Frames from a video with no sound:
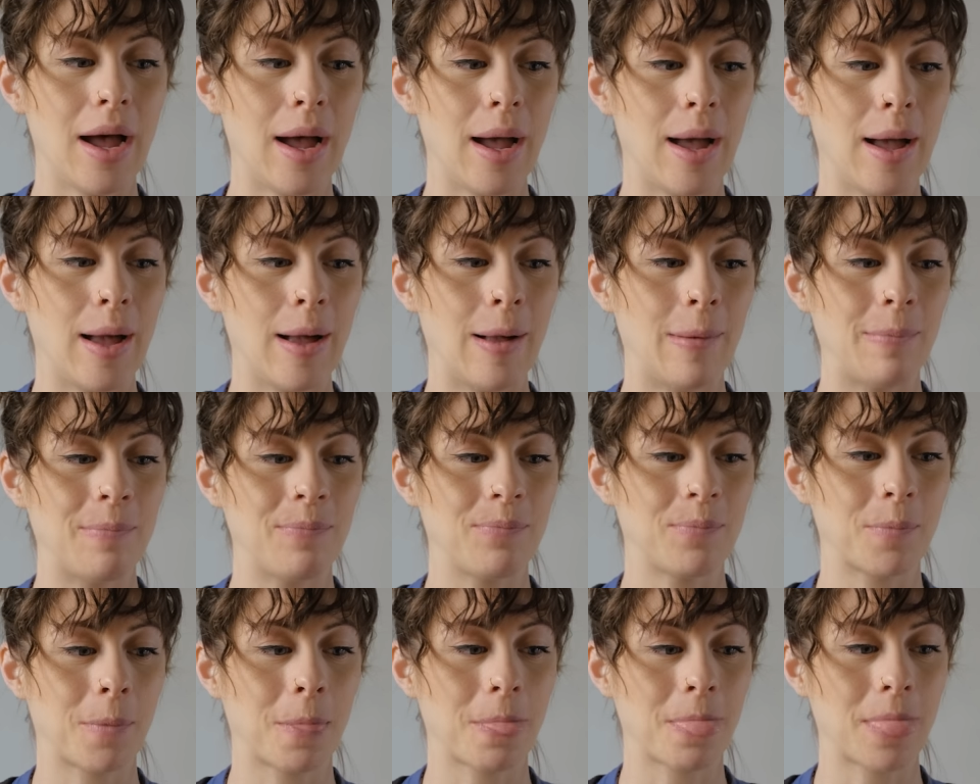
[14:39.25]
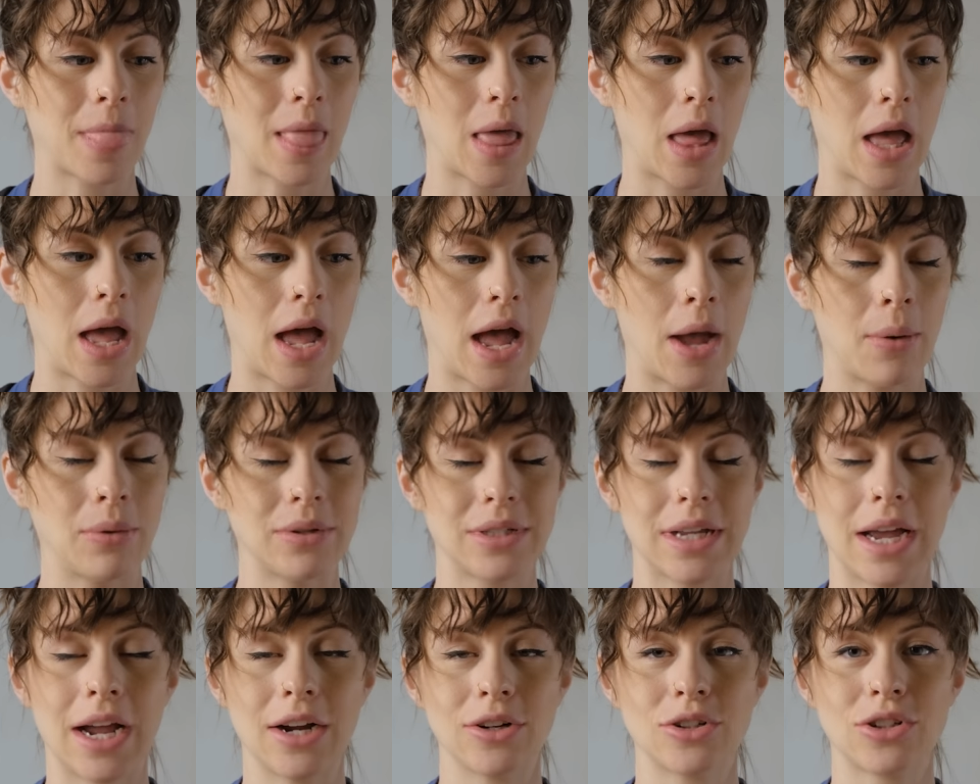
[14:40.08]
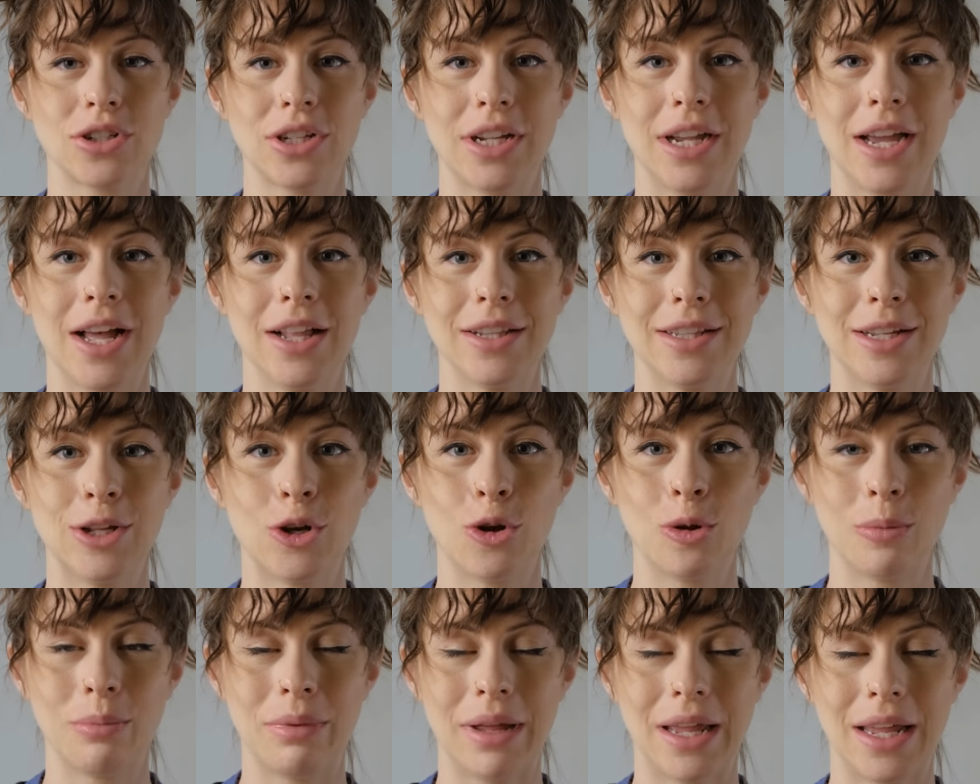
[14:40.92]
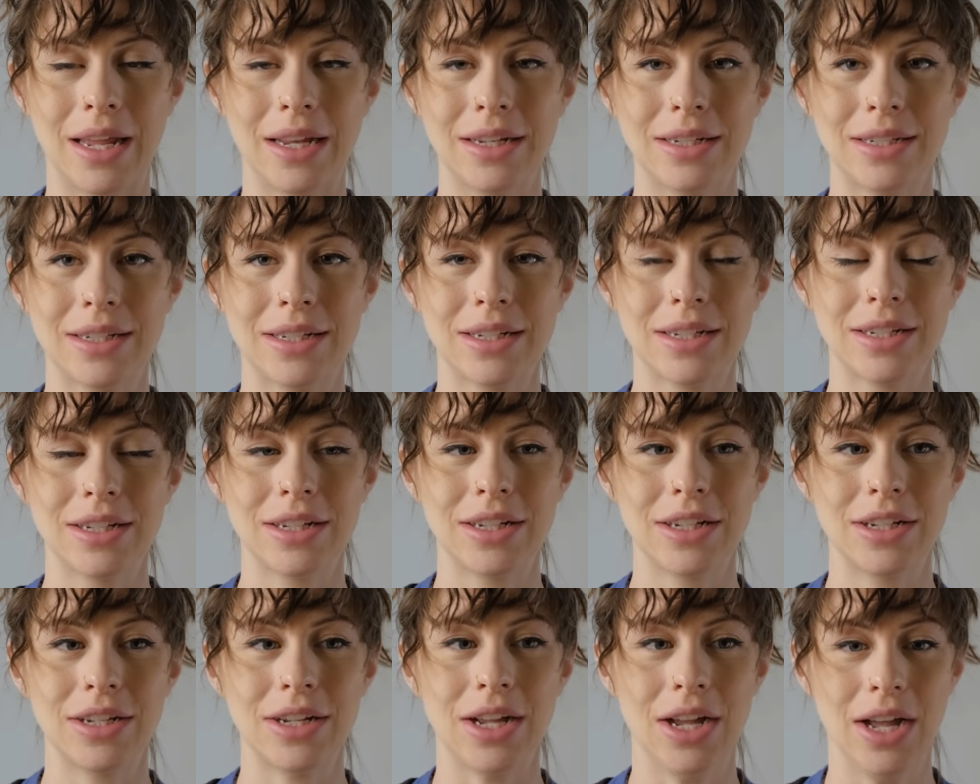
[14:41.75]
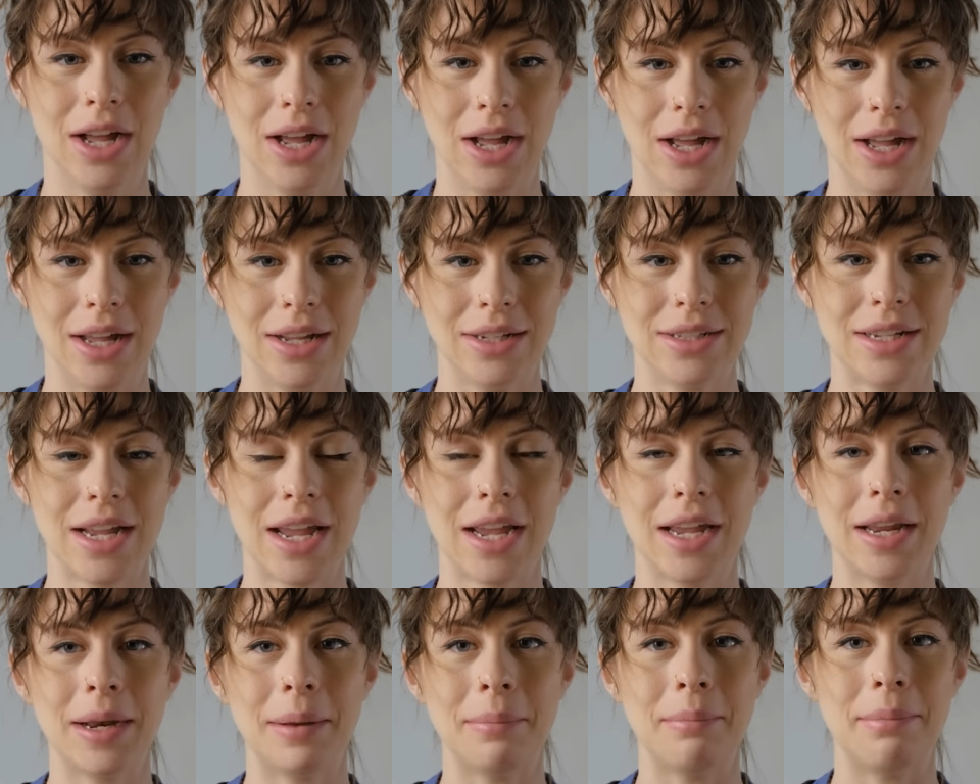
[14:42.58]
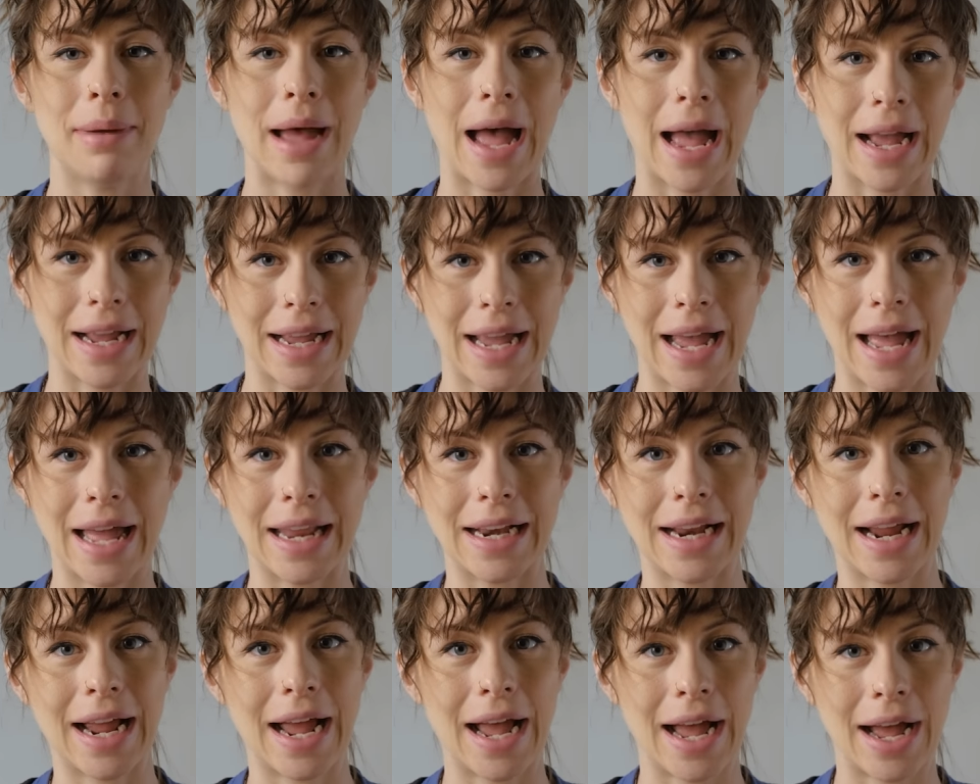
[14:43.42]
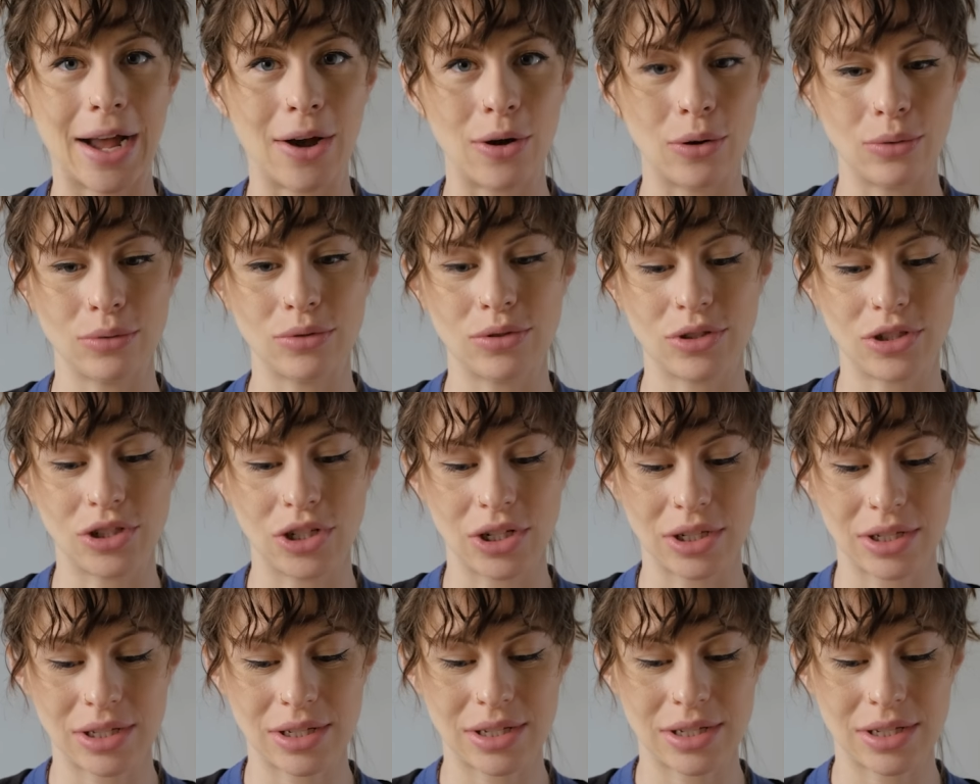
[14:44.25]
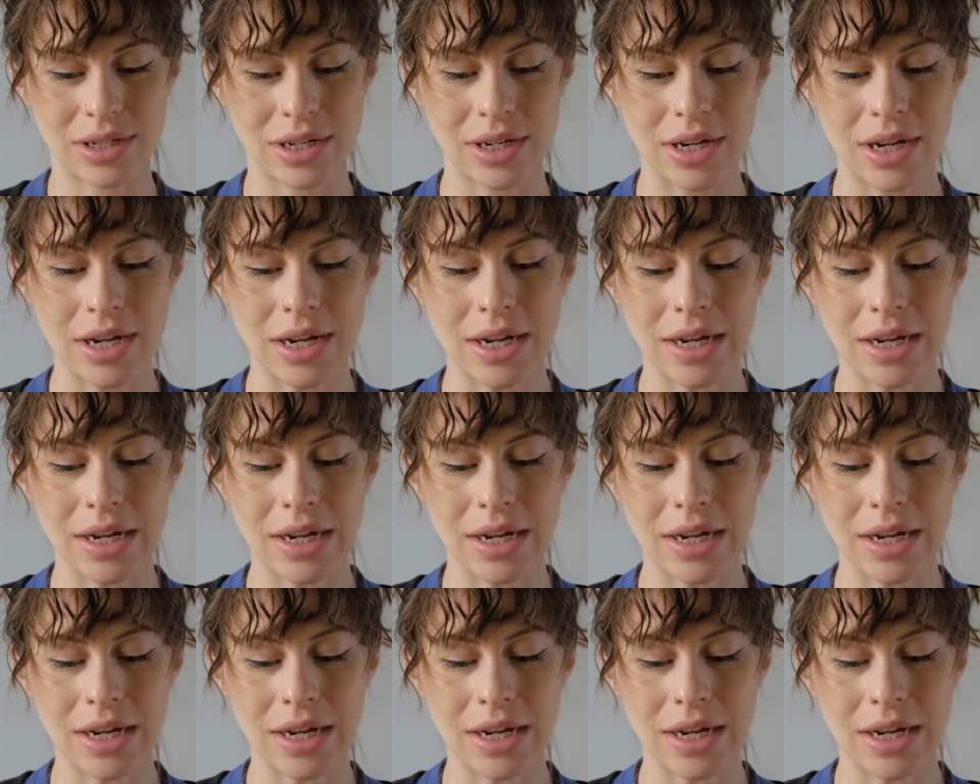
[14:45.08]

Um, I was actually a little bit uh, taken aback at how just